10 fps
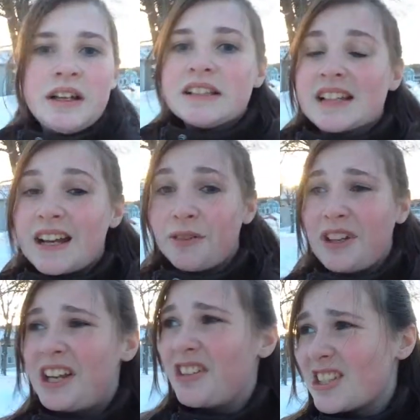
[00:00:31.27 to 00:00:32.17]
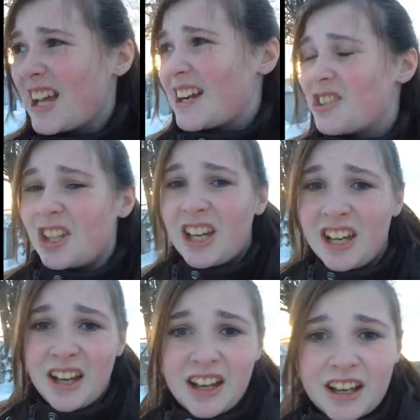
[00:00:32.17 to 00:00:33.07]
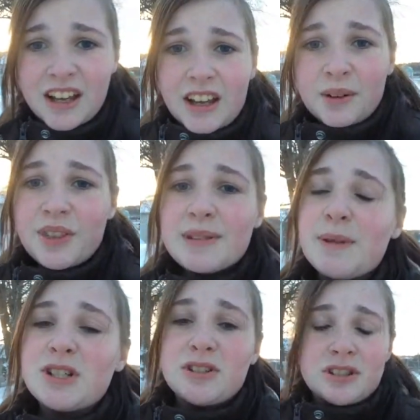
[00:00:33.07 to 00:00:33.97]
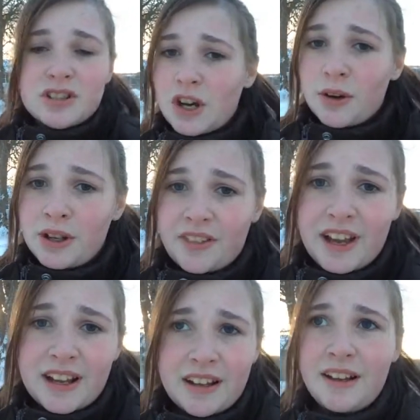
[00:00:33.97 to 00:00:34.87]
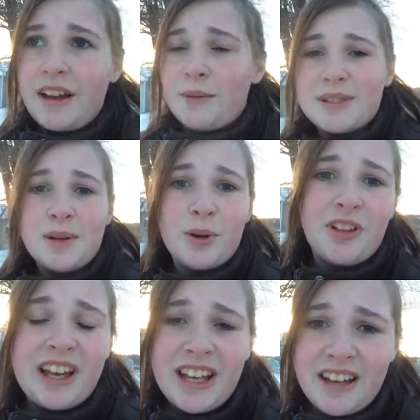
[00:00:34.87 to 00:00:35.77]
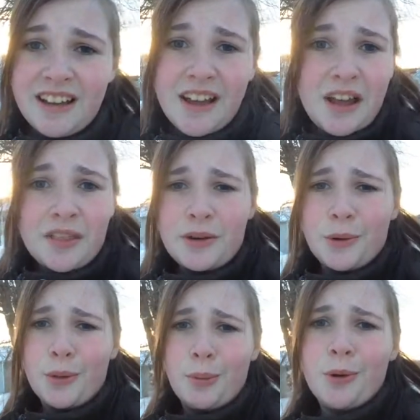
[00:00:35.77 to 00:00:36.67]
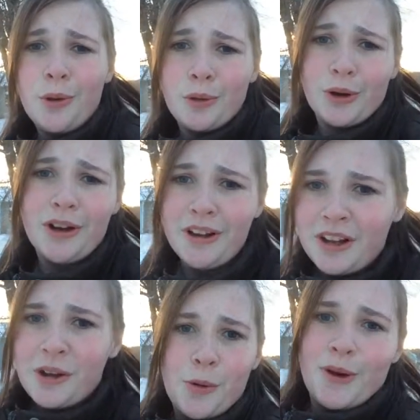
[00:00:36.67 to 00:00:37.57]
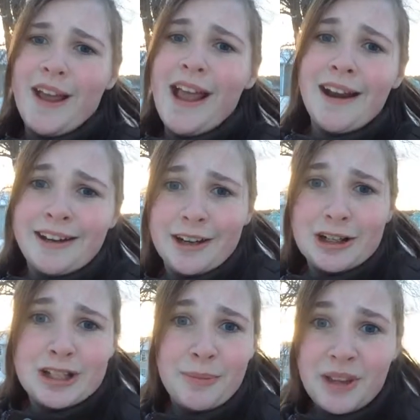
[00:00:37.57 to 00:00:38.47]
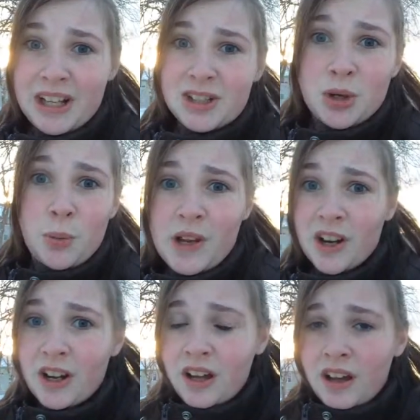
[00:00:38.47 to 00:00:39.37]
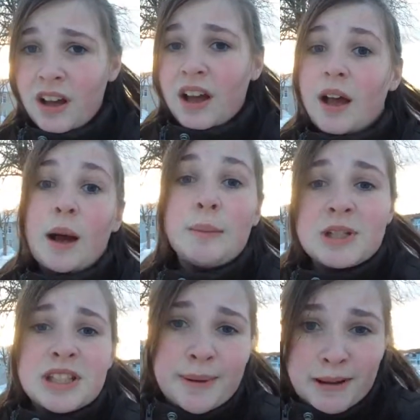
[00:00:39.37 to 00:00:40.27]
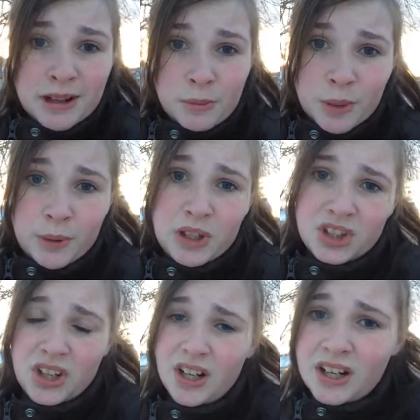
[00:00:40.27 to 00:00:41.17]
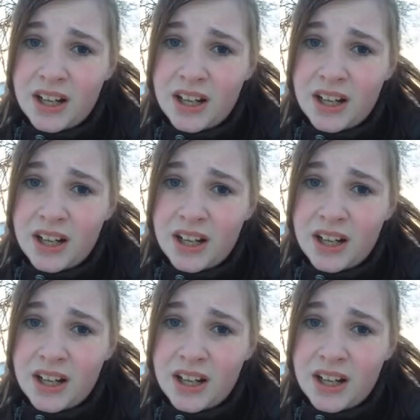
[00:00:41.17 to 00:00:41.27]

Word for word: It's kind of ridiculous, actually. With this much snow, you'd think I was somewhere like the North Pole or, or Canada or something. It's so weird. I'm just about done with winter.